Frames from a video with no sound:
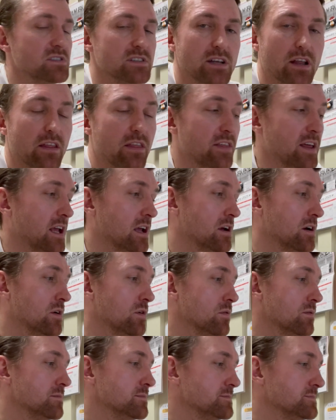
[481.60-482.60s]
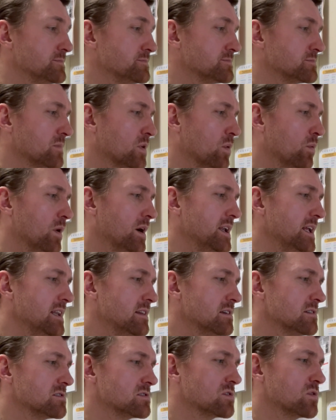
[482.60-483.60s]
and a thick coat.
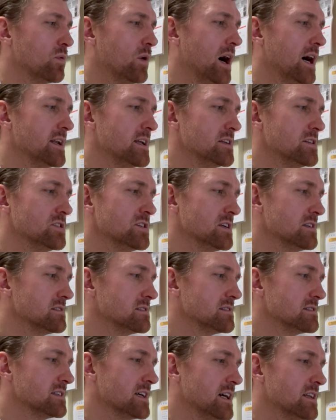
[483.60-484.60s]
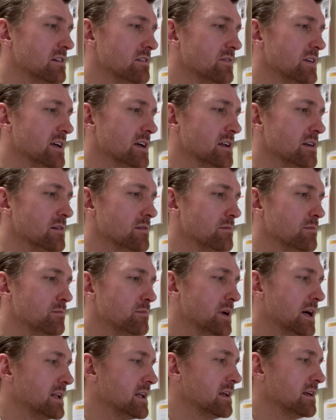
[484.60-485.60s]
Juanita squatted just inside the van.
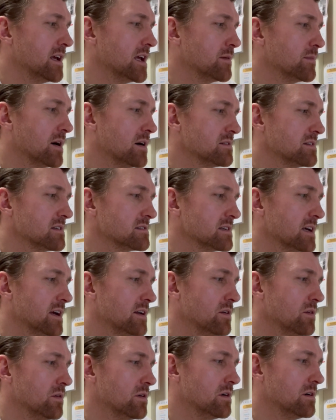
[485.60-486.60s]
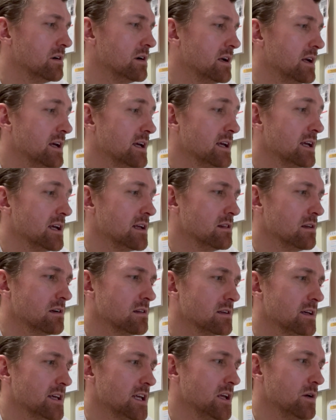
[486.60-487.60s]
Benny came out the side door. He looked
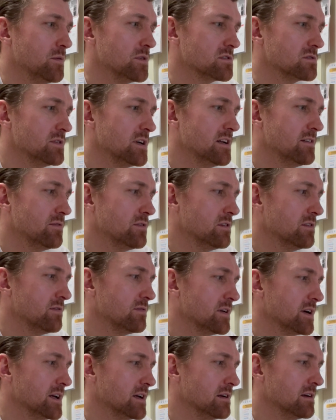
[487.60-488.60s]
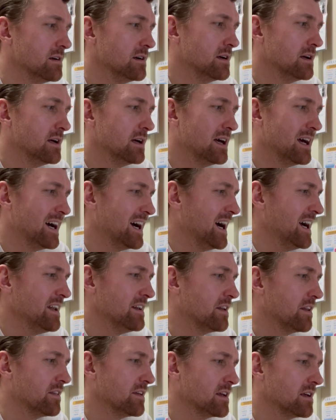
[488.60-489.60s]
like he was ready for a fight. I
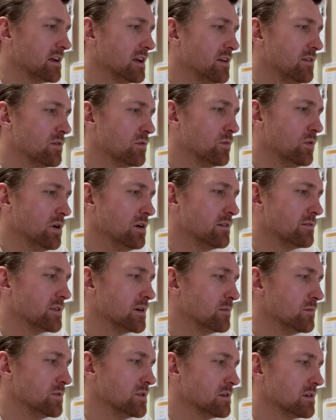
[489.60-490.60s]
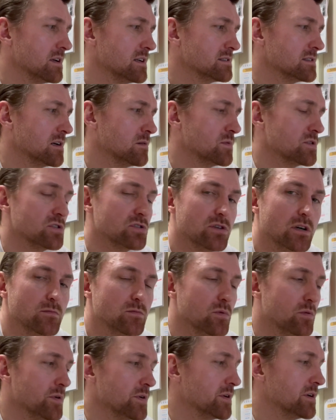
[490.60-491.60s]
didn't think either one of them realized how much
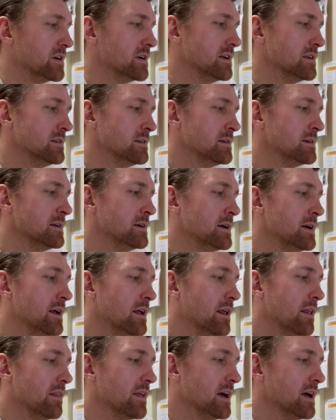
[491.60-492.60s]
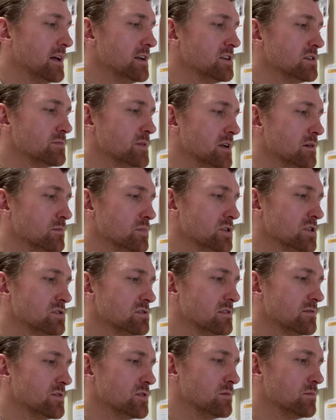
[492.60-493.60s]
trouble we were in. The henchman pushed
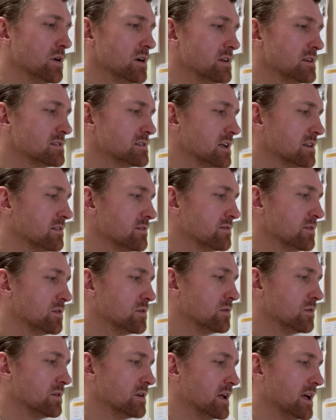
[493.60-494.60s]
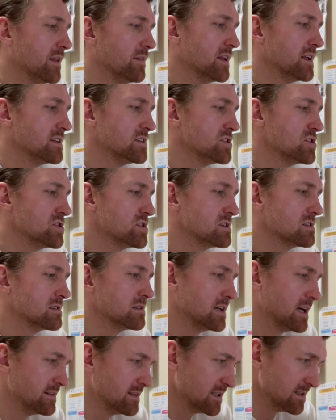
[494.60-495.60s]
a few buttons on the phone and then
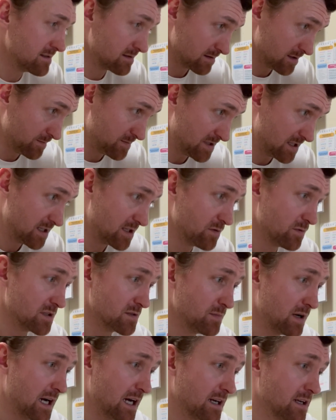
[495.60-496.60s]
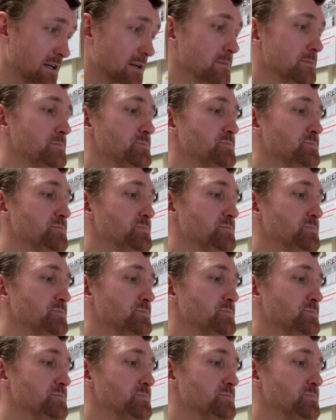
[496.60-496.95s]
slipped it into his pocket.